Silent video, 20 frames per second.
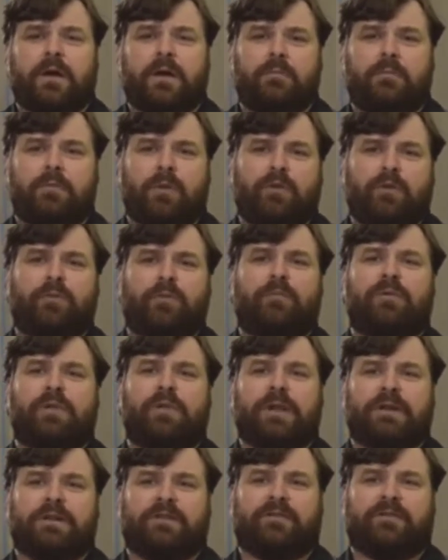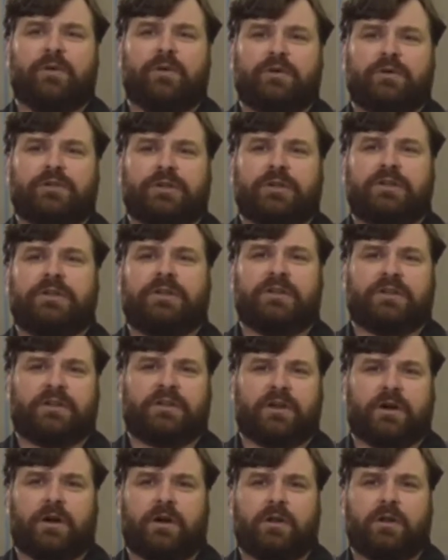Multiple planes of motions is
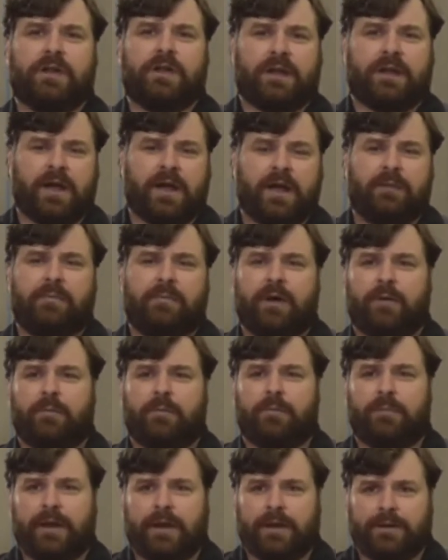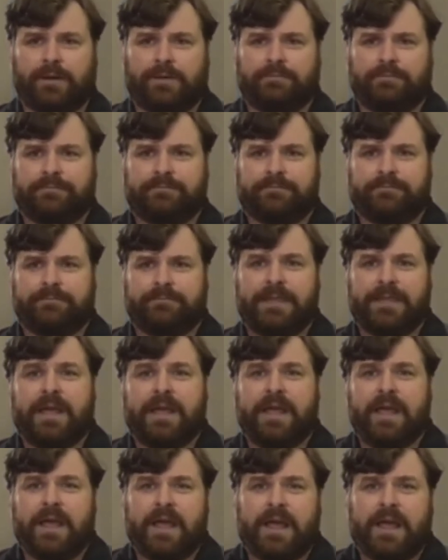called a compound bend,
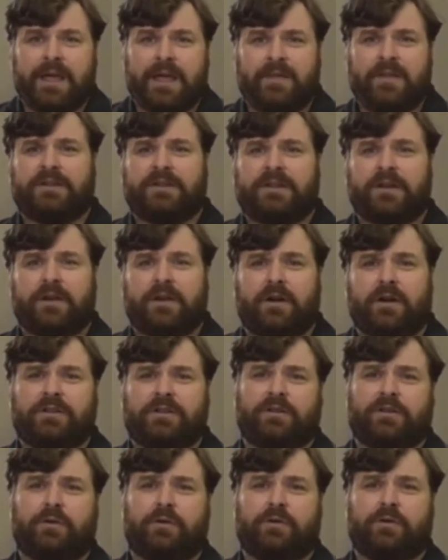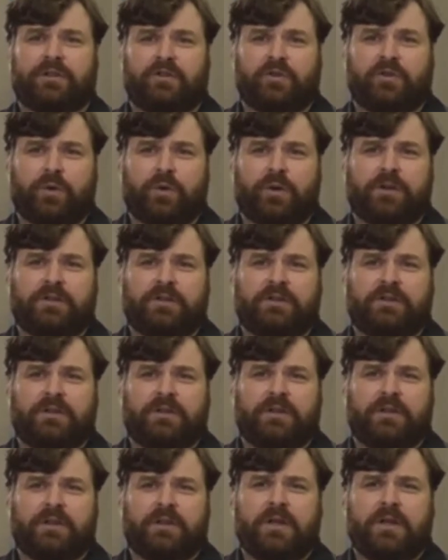and this can cause the hose to twist
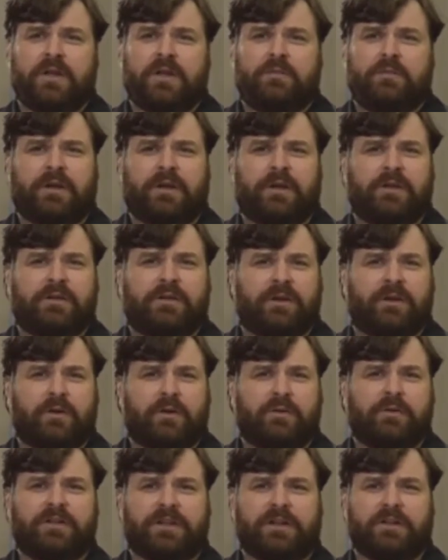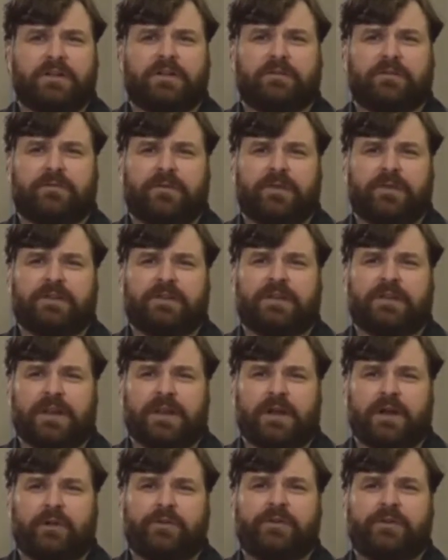because the hose ends are fixed and
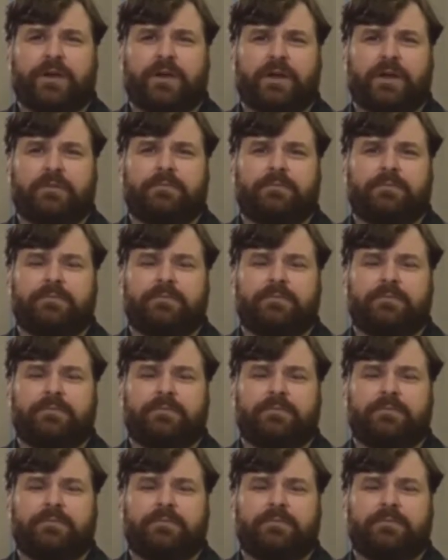held tight.